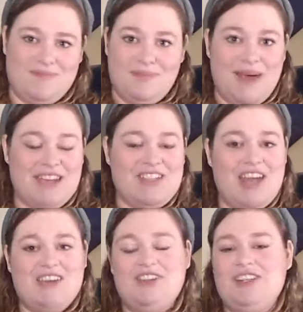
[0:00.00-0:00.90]
my
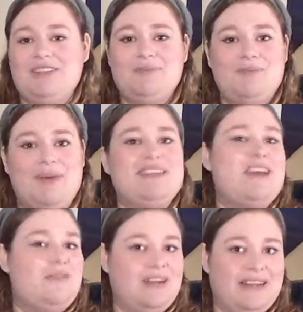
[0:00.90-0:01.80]
channel, but
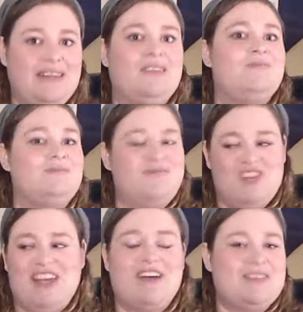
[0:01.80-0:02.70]
definitely
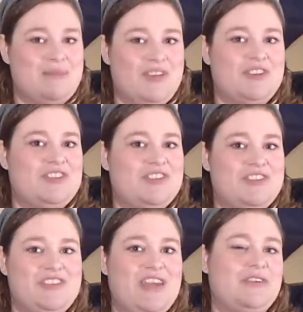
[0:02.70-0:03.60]
check out some other
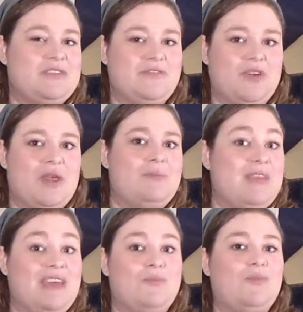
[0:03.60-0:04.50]
channels for them.
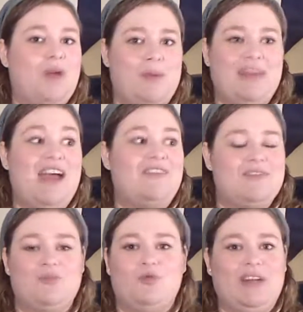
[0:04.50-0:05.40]
They probably have
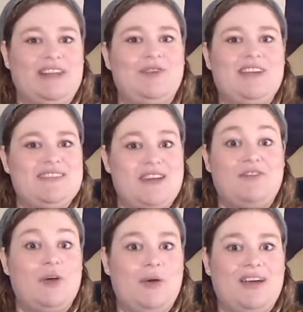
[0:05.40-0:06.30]
some really great stuff
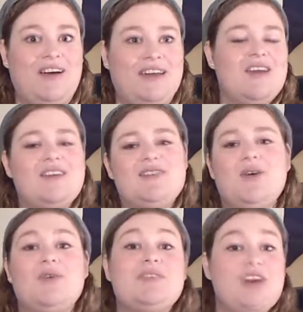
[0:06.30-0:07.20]
going on.
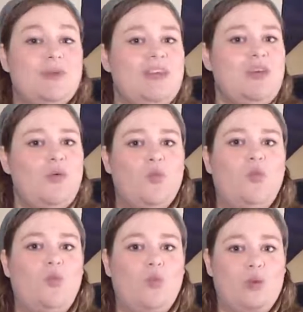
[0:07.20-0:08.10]
So tell me
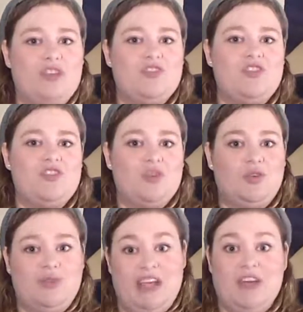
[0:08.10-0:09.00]
which
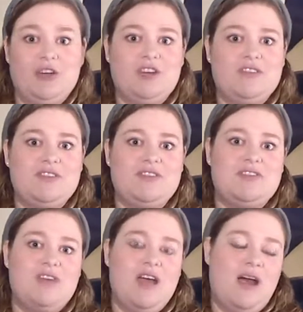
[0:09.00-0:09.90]
creators
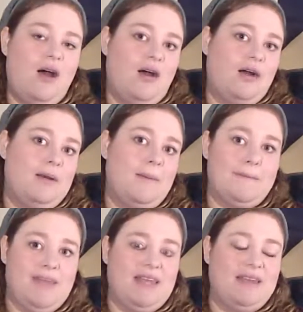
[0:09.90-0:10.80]
are
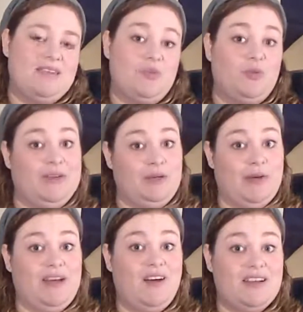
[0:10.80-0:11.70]
making some really
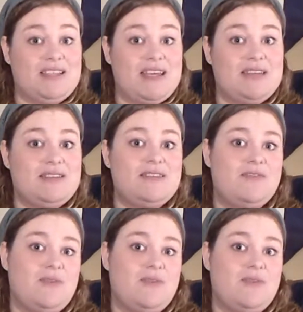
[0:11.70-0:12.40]
great content,